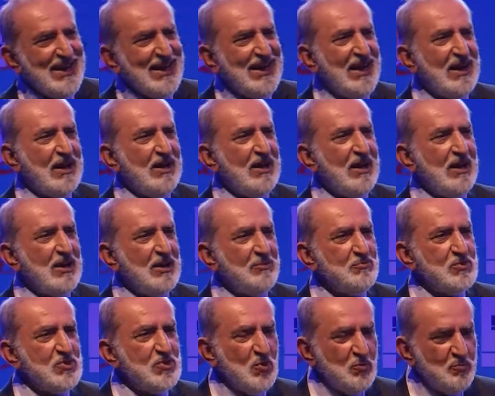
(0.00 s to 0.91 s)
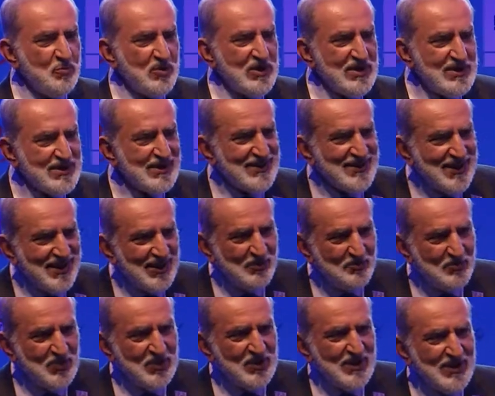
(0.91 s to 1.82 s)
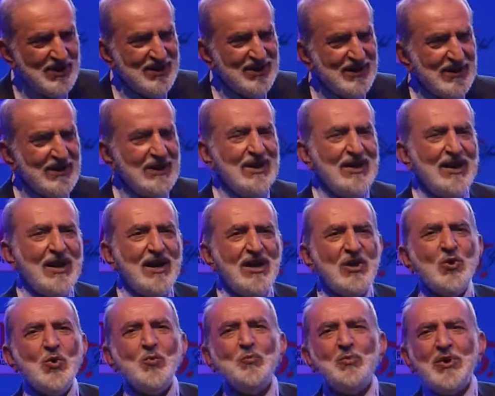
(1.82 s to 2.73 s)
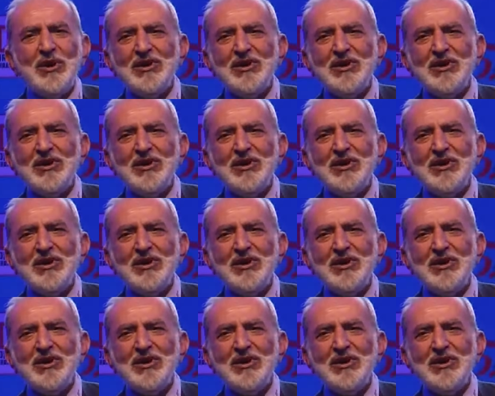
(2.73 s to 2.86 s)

and I am so pleased that I have been here. I hope